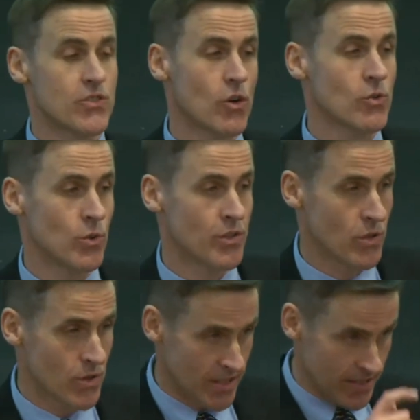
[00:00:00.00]
doctoral
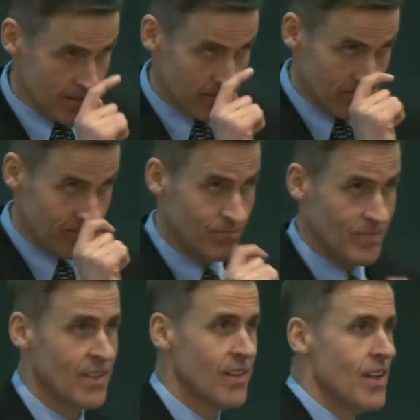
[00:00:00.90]
degrees.
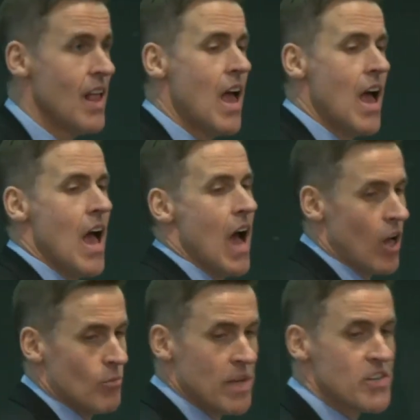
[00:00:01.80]

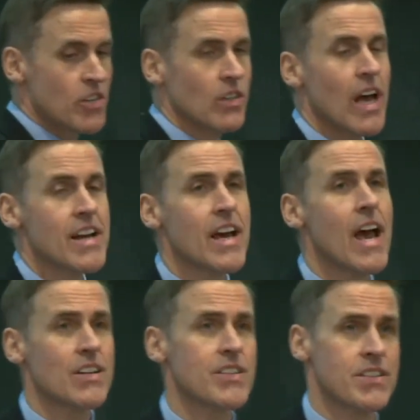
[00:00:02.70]
I'll mention later
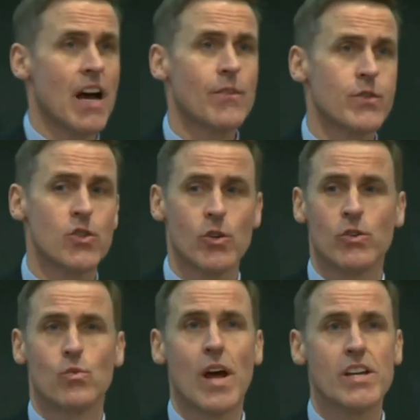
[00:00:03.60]
our
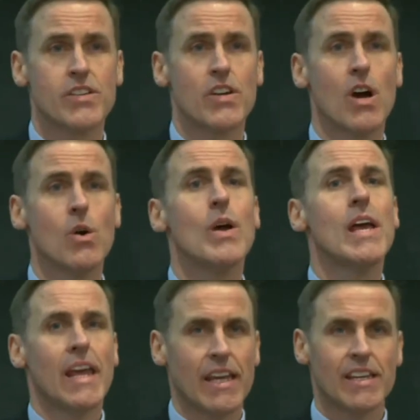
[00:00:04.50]
staff-student ratio
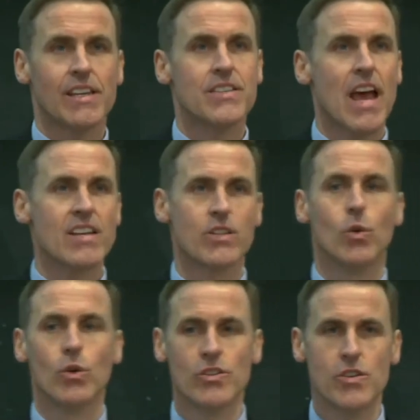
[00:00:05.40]
is as
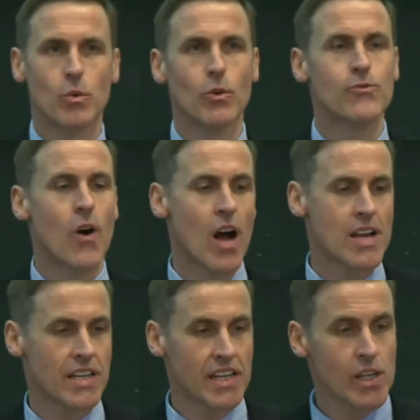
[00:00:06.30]
good as you will
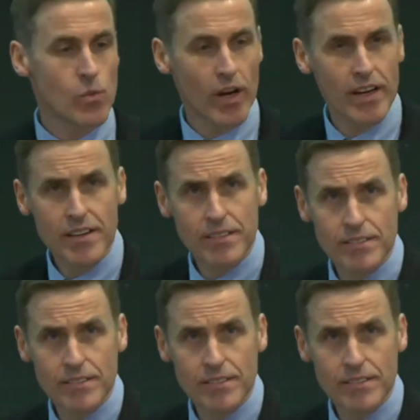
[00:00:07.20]
find anywhere.